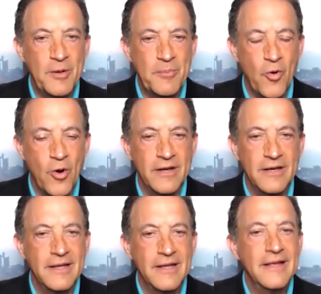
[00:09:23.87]

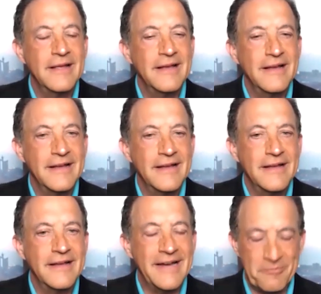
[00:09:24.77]
Report.
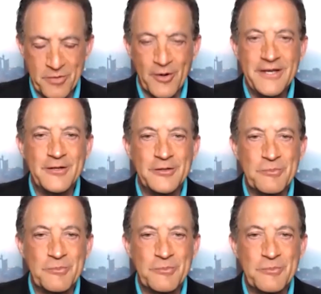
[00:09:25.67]
I'm Barry
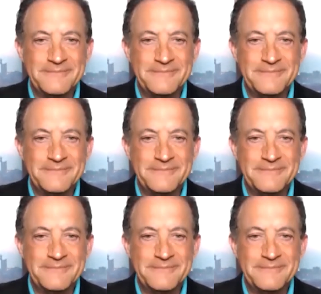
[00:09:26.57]
Nussbaum.